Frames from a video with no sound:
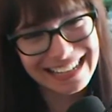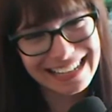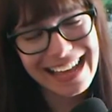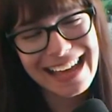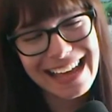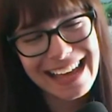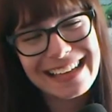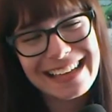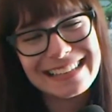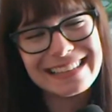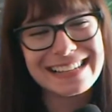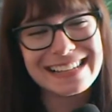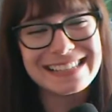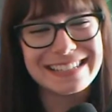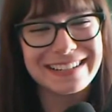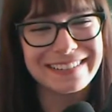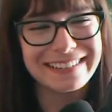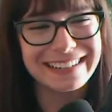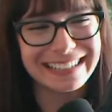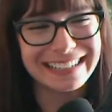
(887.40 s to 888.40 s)
Thank you. Oh,
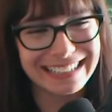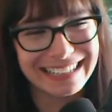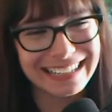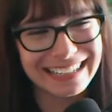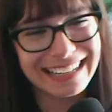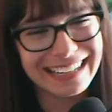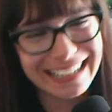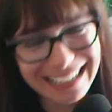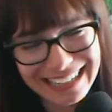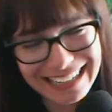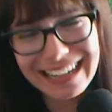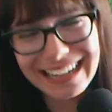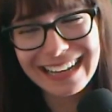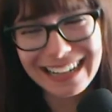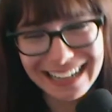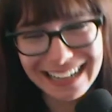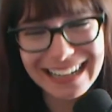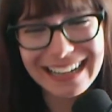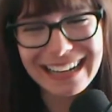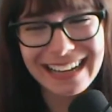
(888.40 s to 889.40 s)
That's yeah. great.
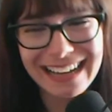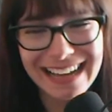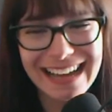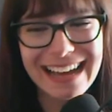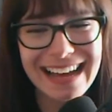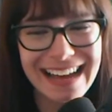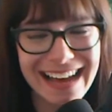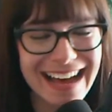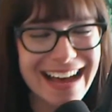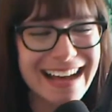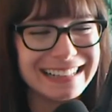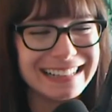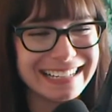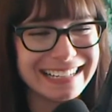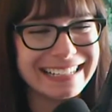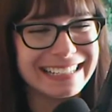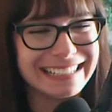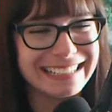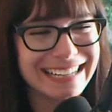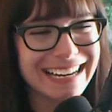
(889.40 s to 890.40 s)
I
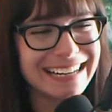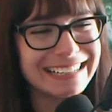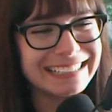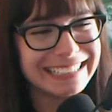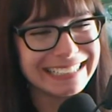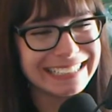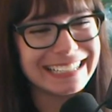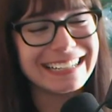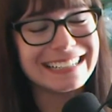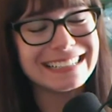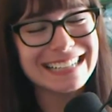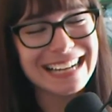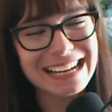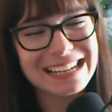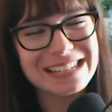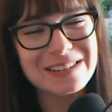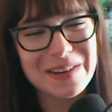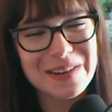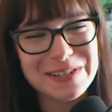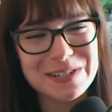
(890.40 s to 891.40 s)
like it. All right, our
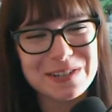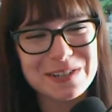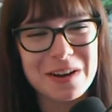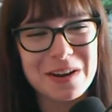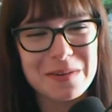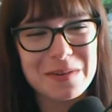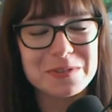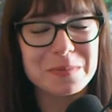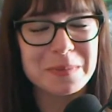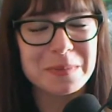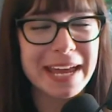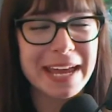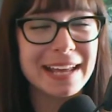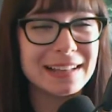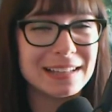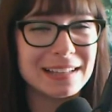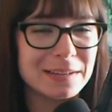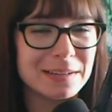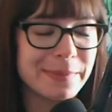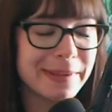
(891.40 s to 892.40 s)
next question comes from
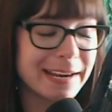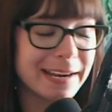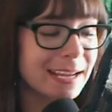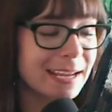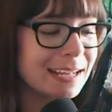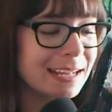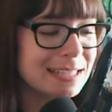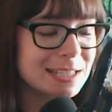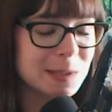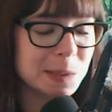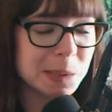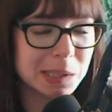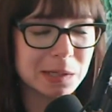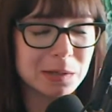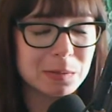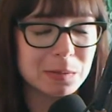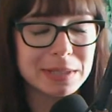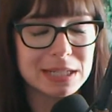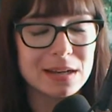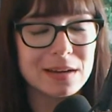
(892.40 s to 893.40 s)
Caleb, and I had to do a
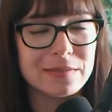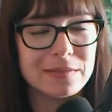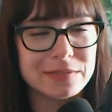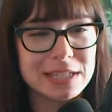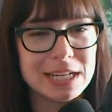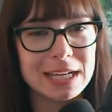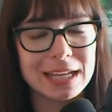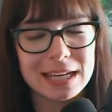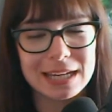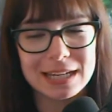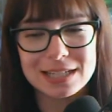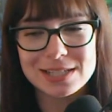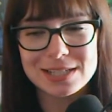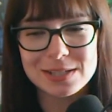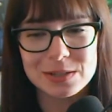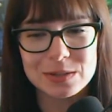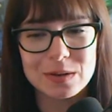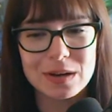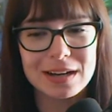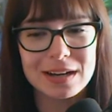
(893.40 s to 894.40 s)
little bit of digging
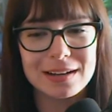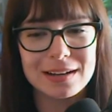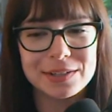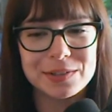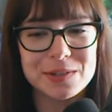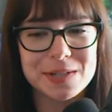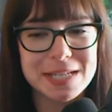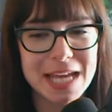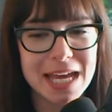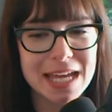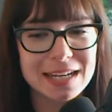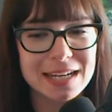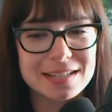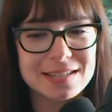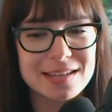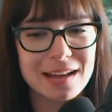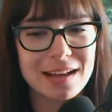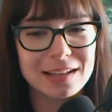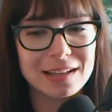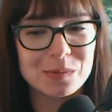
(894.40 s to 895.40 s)
to uh, understand
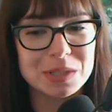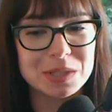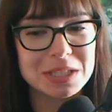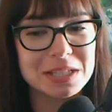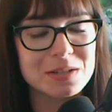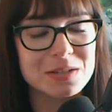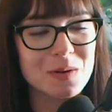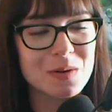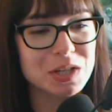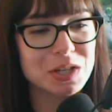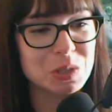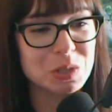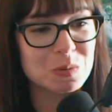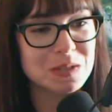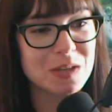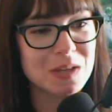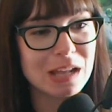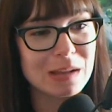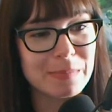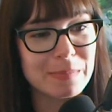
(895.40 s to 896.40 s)
exactly what this question
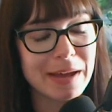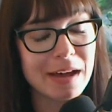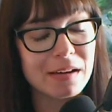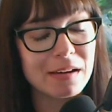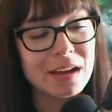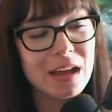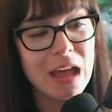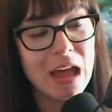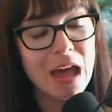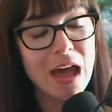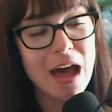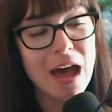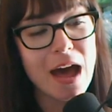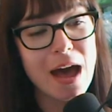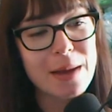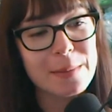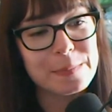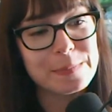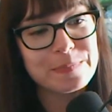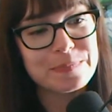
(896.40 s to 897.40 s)
was all about.
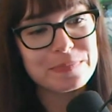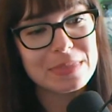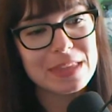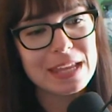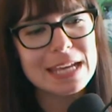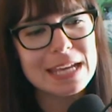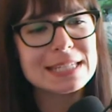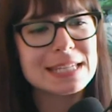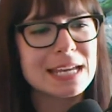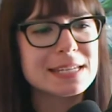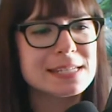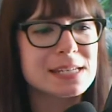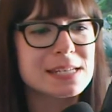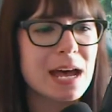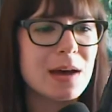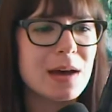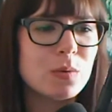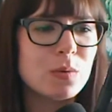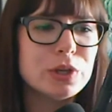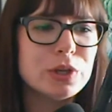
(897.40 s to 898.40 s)
Um, he says,
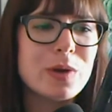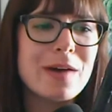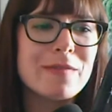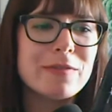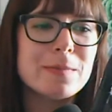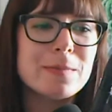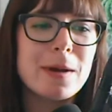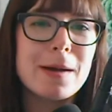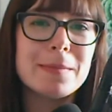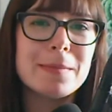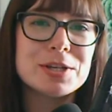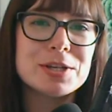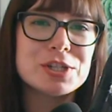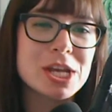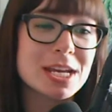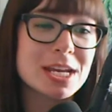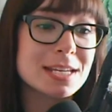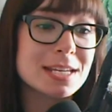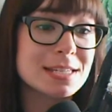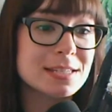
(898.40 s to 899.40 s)
uh, "Will you ever
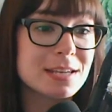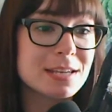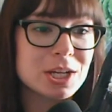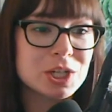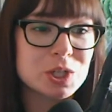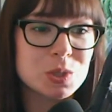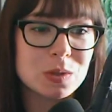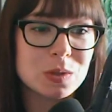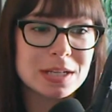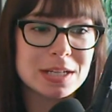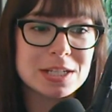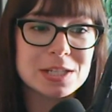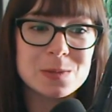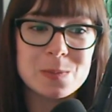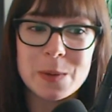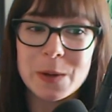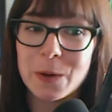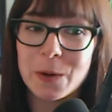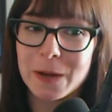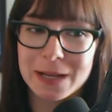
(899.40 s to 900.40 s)
publish a sexual
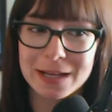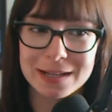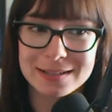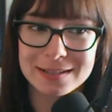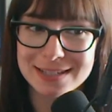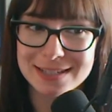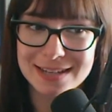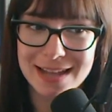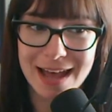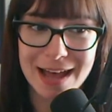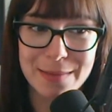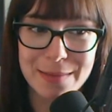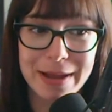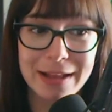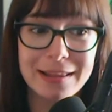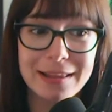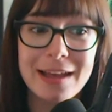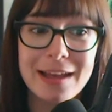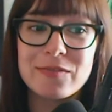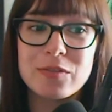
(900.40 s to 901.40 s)
experience? Uh,
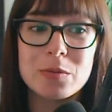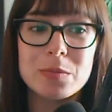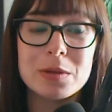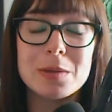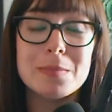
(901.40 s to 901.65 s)
my life will be